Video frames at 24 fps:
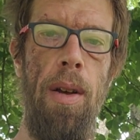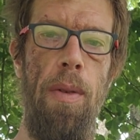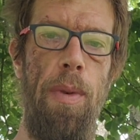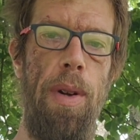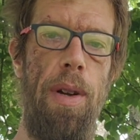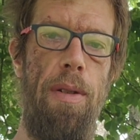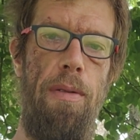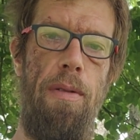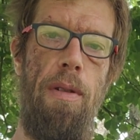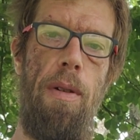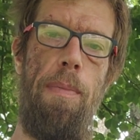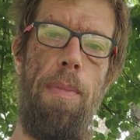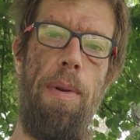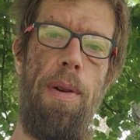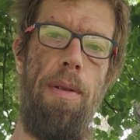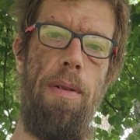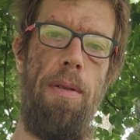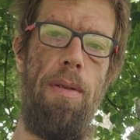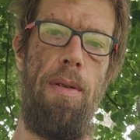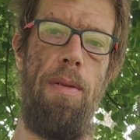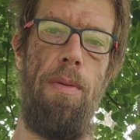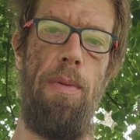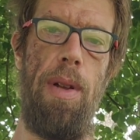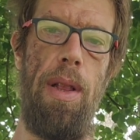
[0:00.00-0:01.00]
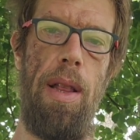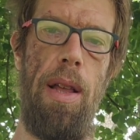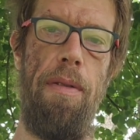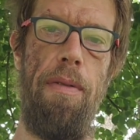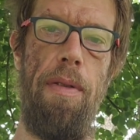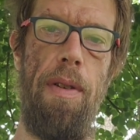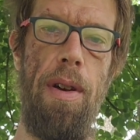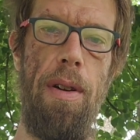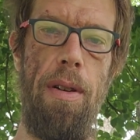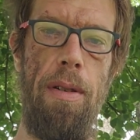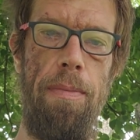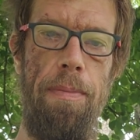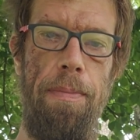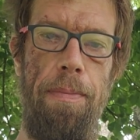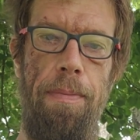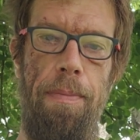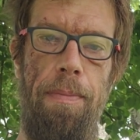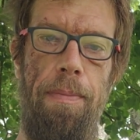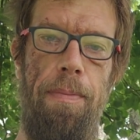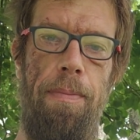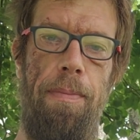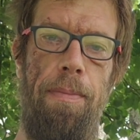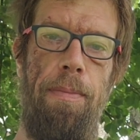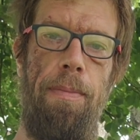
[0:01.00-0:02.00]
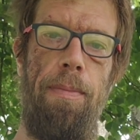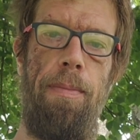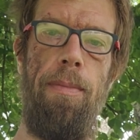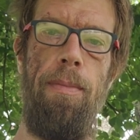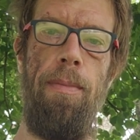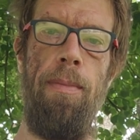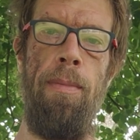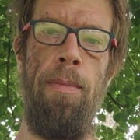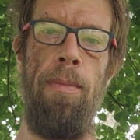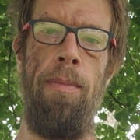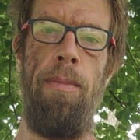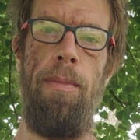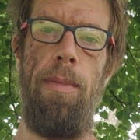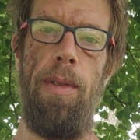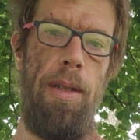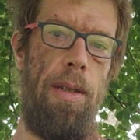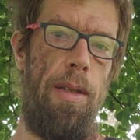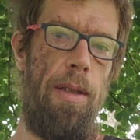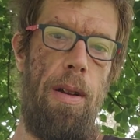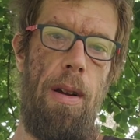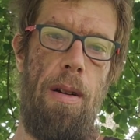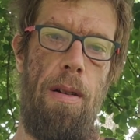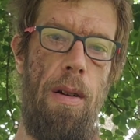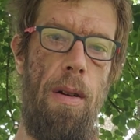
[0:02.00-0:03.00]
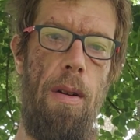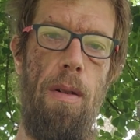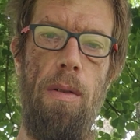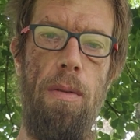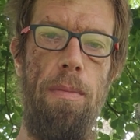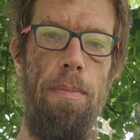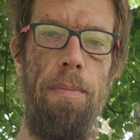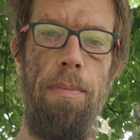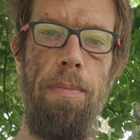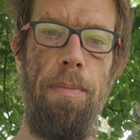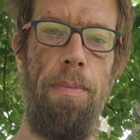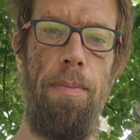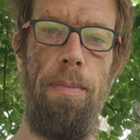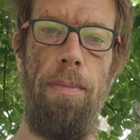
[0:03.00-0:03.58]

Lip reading: We grew up here. We live here. This is our home.